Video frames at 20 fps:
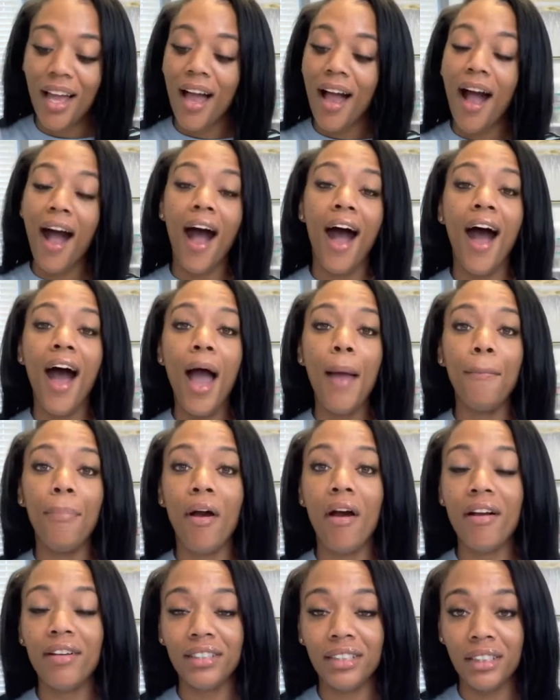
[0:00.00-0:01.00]
I
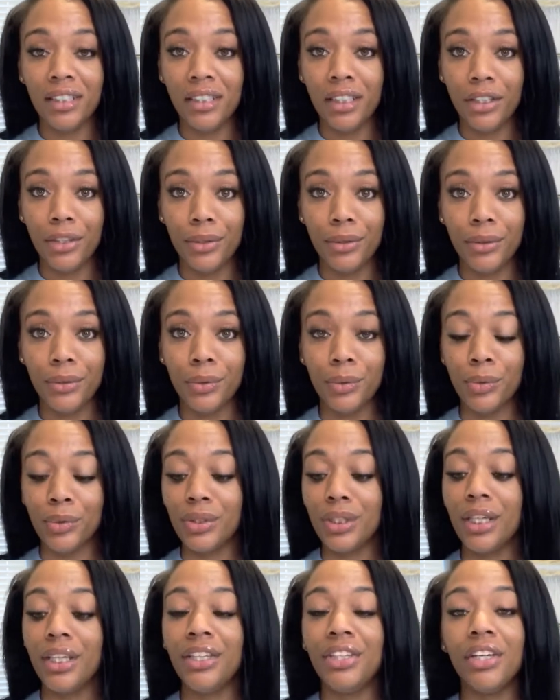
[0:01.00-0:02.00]
personally use
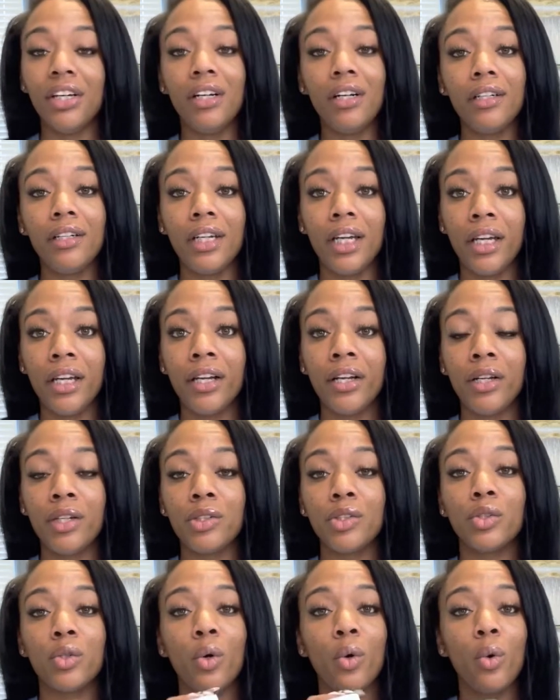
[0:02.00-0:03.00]
Young
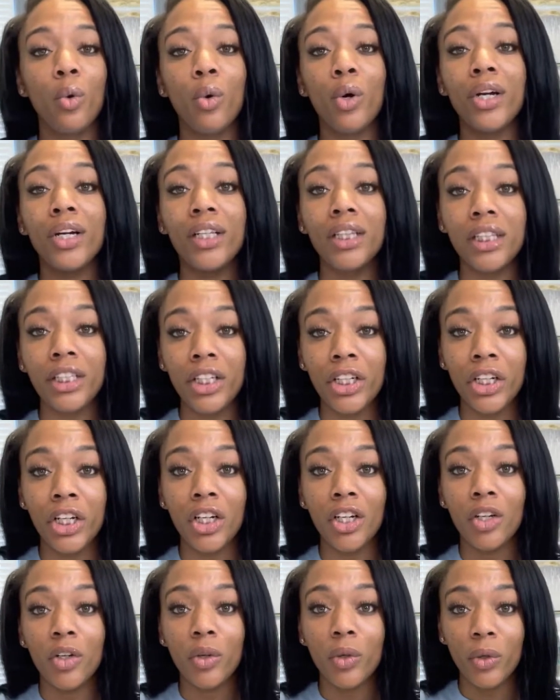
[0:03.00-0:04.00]
Nails Pore Clear
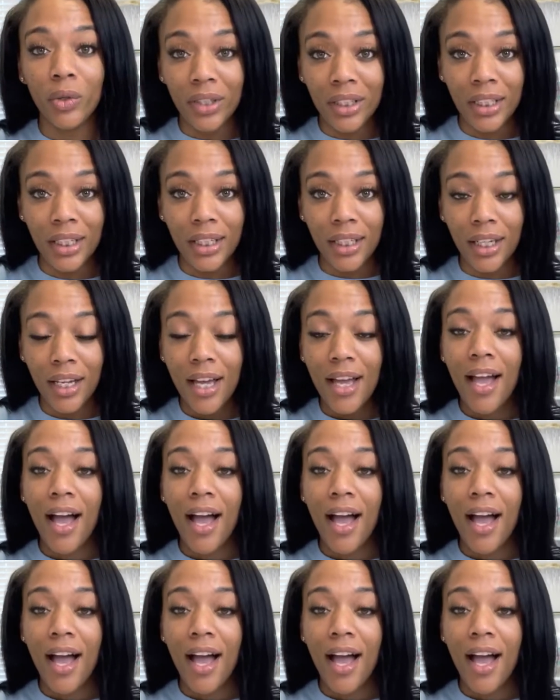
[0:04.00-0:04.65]
Acrylic.